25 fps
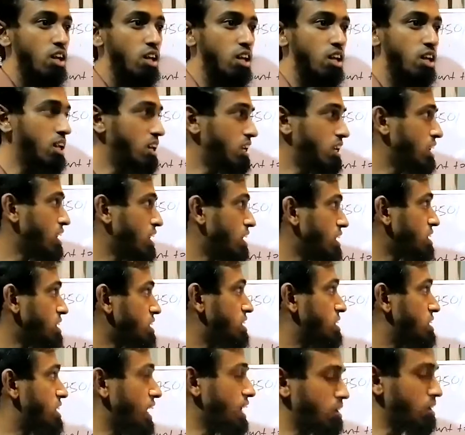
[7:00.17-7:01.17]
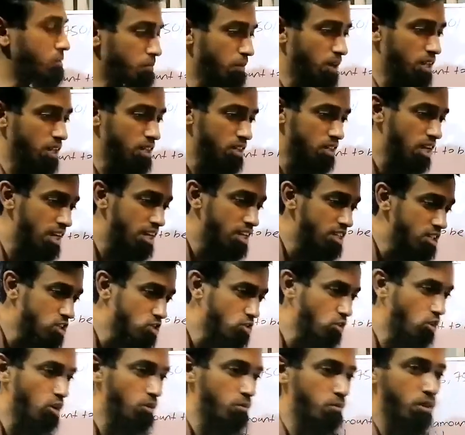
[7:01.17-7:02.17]
in 10 monthly
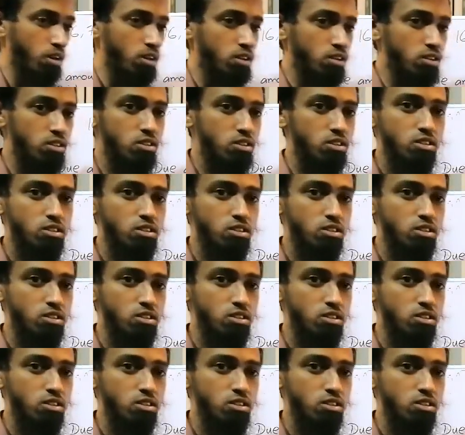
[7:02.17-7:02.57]
installment.